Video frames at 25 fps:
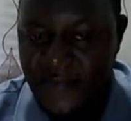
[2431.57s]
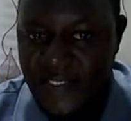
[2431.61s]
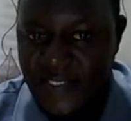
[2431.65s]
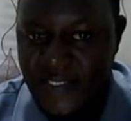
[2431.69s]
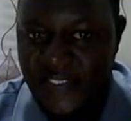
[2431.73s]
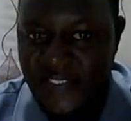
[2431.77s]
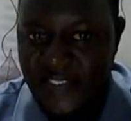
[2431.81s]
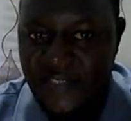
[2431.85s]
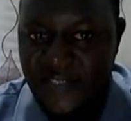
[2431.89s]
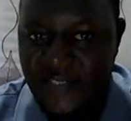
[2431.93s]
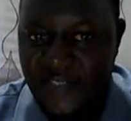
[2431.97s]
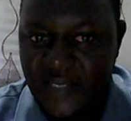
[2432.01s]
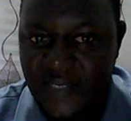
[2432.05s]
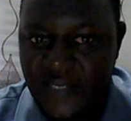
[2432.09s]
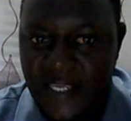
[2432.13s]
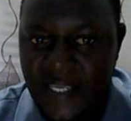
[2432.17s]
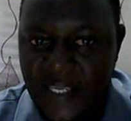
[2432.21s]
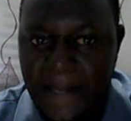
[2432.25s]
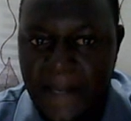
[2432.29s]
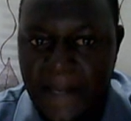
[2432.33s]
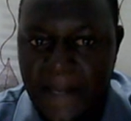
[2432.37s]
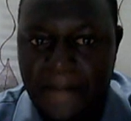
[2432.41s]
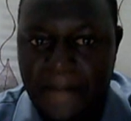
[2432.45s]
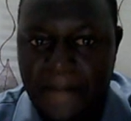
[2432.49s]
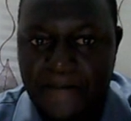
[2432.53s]
Is it okay?
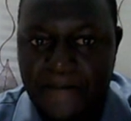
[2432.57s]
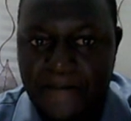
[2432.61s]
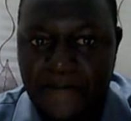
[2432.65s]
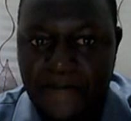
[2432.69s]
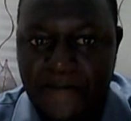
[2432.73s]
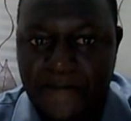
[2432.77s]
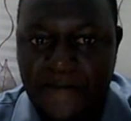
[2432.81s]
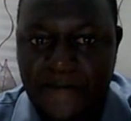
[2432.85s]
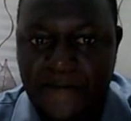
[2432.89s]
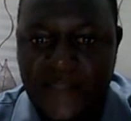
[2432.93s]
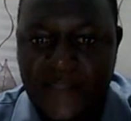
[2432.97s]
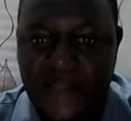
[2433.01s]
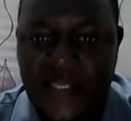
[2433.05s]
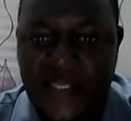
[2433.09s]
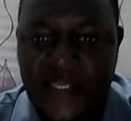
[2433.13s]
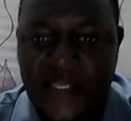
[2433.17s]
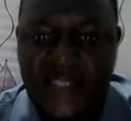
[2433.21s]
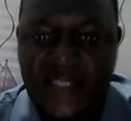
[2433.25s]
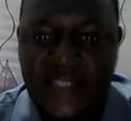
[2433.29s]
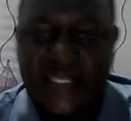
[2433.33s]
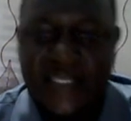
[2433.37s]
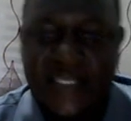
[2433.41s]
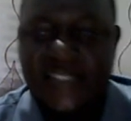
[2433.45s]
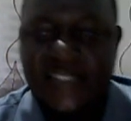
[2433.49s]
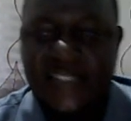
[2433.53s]

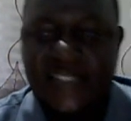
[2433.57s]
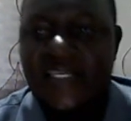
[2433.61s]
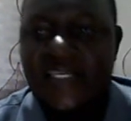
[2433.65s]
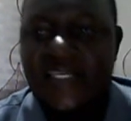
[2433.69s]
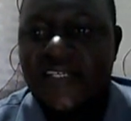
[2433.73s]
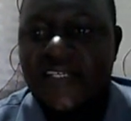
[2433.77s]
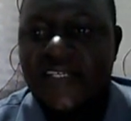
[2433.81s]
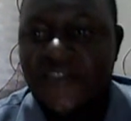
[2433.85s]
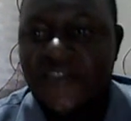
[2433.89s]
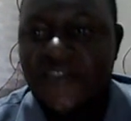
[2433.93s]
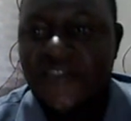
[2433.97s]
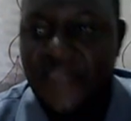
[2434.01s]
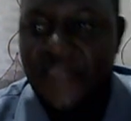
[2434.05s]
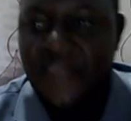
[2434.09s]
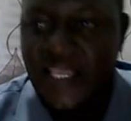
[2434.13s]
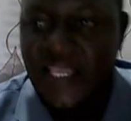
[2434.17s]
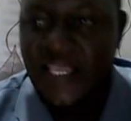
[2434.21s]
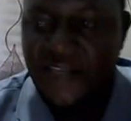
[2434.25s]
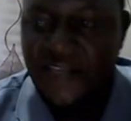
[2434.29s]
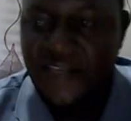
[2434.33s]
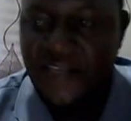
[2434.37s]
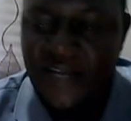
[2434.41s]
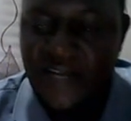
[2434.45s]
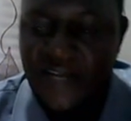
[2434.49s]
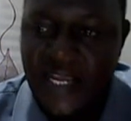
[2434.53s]
Yes. So thank
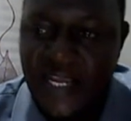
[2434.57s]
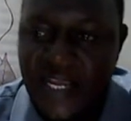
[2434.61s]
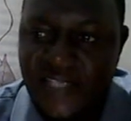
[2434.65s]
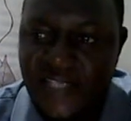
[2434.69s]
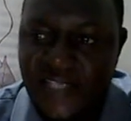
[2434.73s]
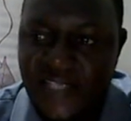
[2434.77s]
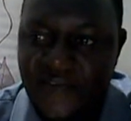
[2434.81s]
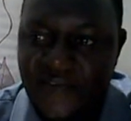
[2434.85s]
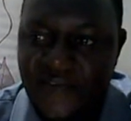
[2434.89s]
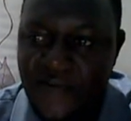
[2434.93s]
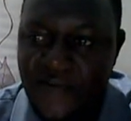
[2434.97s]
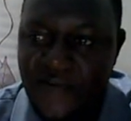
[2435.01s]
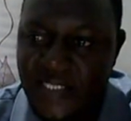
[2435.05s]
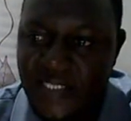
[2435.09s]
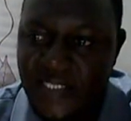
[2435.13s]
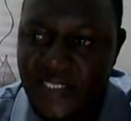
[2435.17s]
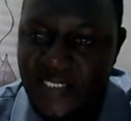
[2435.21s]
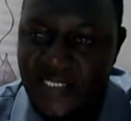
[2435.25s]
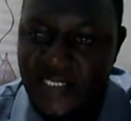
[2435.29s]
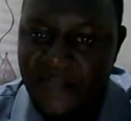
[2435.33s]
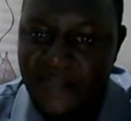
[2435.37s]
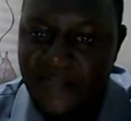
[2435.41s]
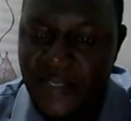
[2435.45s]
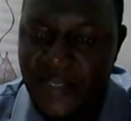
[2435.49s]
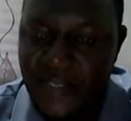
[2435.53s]
you guys for
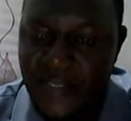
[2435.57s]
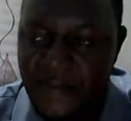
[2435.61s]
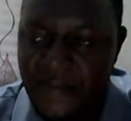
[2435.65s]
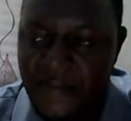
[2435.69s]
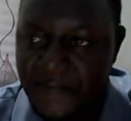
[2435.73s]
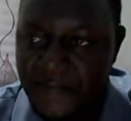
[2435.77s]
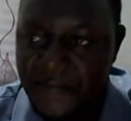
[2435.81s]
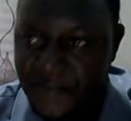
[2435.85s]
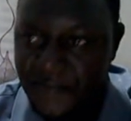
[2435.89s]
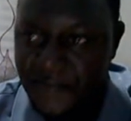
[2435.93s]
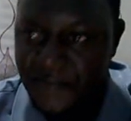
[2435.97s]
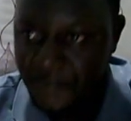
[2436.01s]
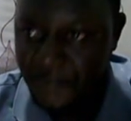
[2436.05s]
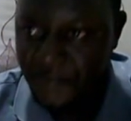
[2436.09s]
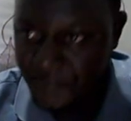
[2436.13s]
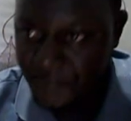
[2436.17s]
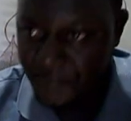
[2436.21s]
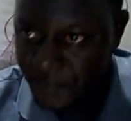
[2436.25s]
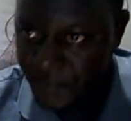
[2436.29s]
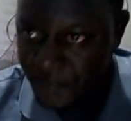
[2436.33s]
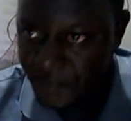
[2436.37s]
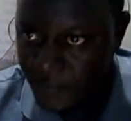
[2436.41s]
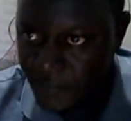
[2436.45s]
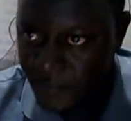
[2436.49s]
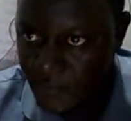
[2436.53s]
watching me.
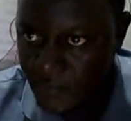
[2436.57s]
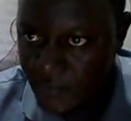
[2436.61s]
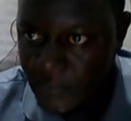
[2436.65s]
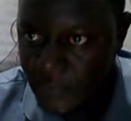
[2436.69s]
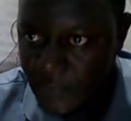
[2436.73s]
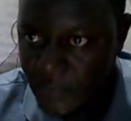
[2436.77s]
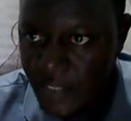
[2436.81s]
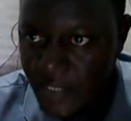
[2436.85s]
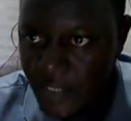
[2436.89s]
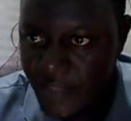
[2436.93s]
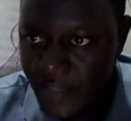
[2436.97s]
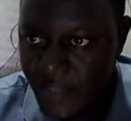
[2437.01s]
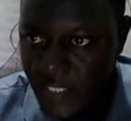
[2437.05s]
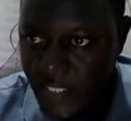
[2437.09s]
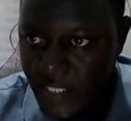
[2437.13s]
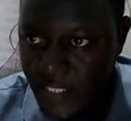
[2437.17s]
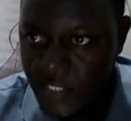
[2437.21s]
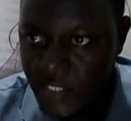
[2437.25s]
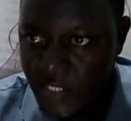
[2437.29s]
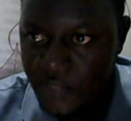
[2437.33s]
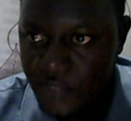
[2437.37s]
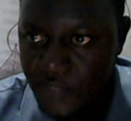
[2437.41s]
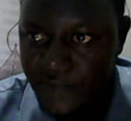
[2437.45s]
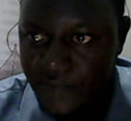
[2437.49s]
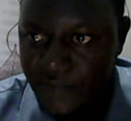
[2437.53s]

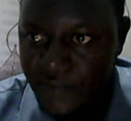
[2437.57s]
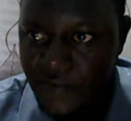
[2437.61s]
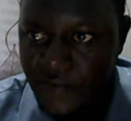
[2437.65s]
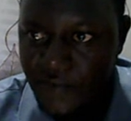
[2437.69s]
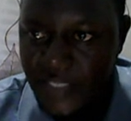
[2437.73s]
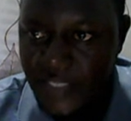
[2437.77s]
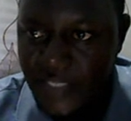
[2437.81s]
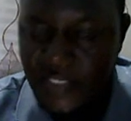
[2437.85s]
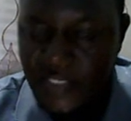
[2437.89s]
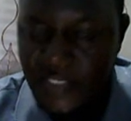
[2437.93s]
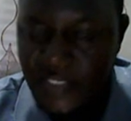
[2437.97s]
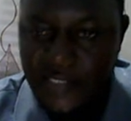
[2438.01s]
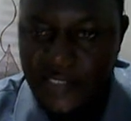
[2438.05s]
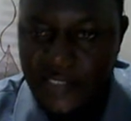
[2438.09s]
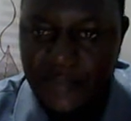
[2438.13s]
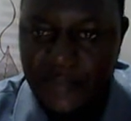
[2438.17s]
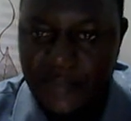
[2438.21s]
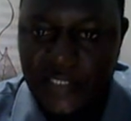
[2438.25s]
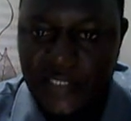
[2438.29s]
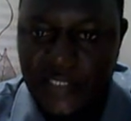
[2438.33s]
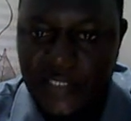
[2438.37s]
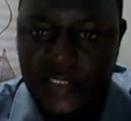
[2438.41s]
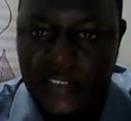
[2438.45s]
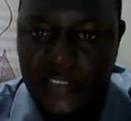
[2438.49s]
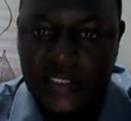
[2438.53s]
Thank you for watching
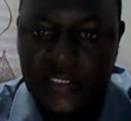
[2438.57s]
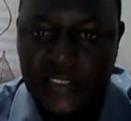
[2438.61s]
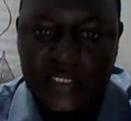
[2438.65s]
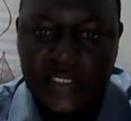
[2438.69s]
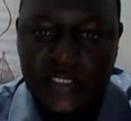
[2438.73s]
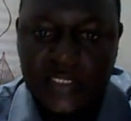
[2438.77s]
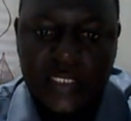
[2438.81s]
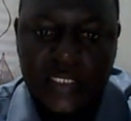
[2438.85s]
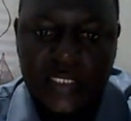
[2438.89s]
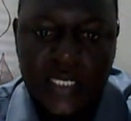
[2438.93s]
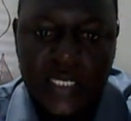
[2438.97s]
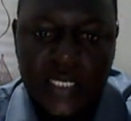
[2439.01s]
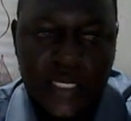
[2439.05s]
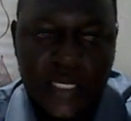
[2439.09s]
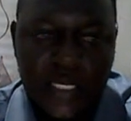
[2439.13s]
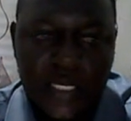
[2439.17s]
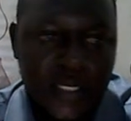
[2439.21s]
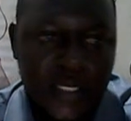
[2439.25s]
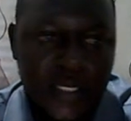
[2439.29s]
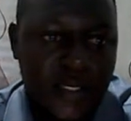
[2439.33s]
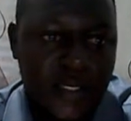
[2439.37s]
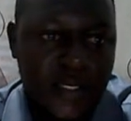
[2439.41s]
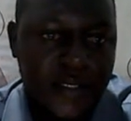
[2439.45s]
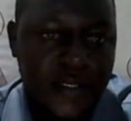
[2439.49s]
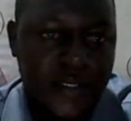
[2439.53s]
me.
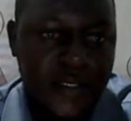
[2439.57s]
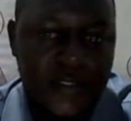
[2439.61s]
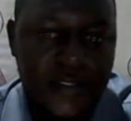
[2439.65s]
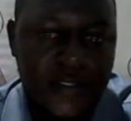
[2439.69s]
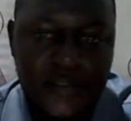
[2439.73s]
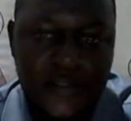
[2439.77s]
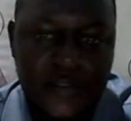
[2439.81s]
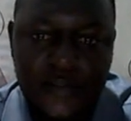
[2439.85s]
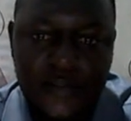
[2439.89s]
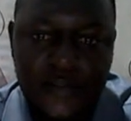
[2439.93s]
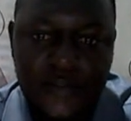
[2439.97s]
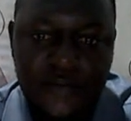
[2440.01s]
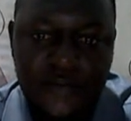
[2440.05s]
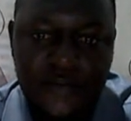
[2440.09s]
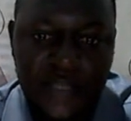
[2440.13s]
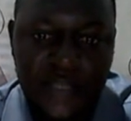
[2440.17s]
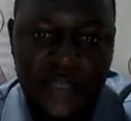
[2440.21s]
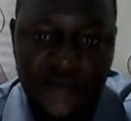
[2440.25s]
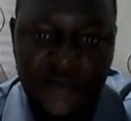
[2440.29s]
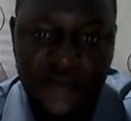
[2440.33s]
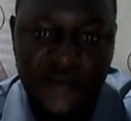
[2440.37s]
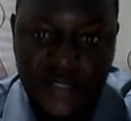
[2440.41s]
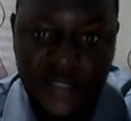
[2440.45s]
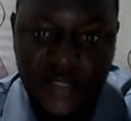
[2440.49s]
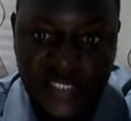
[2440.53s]
We have
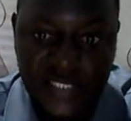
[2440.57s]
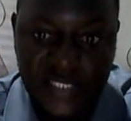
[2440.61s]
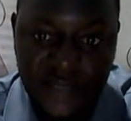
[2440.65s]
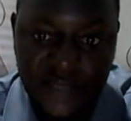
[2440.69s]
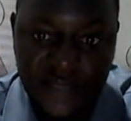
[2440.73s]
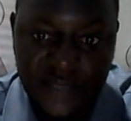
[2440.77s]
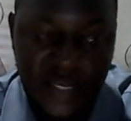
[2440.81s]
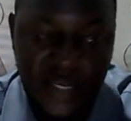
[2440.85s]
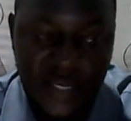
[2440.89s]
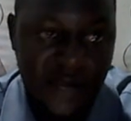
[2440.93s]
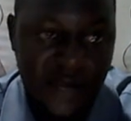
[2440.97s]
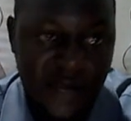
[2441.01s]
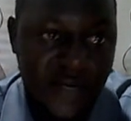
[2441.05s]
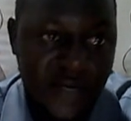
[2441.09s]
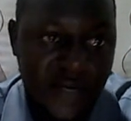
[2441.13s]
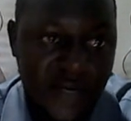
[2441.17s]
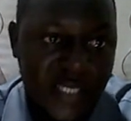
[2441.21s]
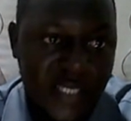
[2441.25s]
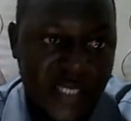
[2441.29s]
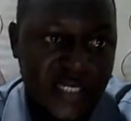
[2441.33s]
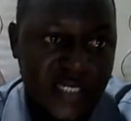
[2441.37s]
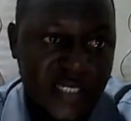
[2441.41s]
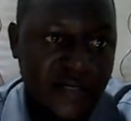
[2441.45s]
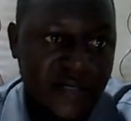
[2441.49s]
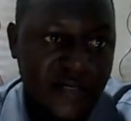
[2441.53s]
not saved our
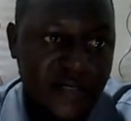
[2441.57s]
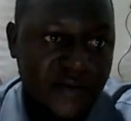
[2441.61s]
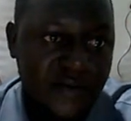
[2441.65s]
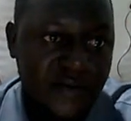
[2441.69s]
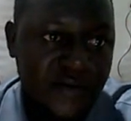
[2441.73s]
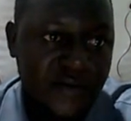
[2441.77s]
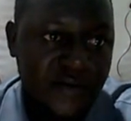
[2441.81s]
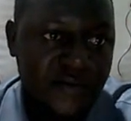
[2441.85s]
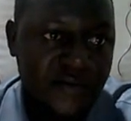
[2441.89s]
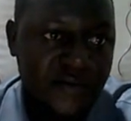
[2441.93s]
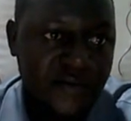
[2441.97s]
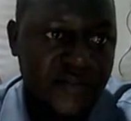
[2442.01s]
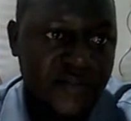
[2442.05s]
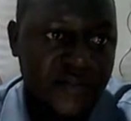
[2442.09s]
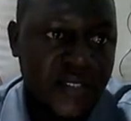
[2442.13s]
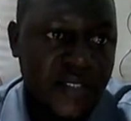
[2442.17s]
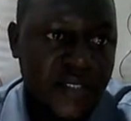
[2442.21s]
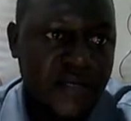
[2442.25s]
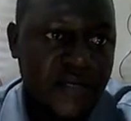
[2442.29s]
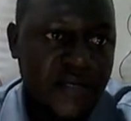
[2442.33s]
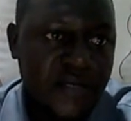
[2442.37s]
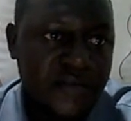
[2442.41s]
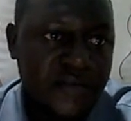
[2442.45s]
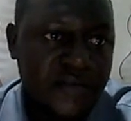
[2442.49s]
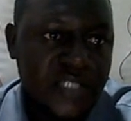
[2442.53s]
work. Oh,
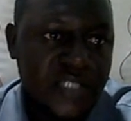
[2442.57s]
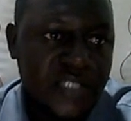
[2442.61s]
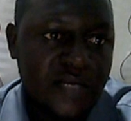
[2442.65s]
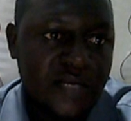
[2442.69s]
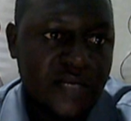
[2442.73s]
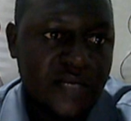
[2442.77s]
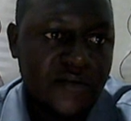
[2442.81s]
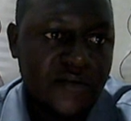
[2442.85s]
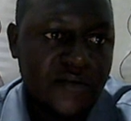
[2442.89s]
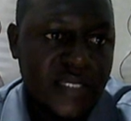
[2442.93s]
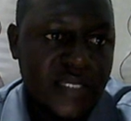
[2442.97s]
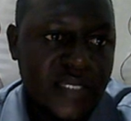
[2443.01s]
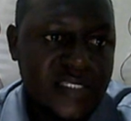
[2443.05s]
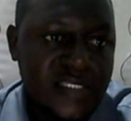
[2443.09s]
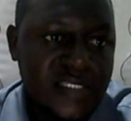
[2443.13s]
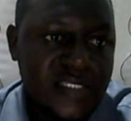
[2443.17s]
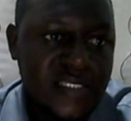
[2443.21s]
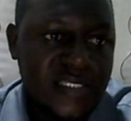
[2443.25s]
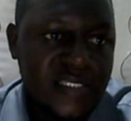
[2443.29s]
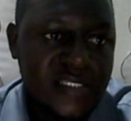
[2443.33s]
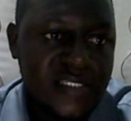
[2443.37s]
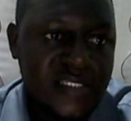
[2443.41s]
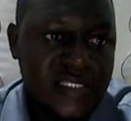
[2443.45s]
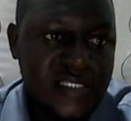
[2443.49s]
shall go and say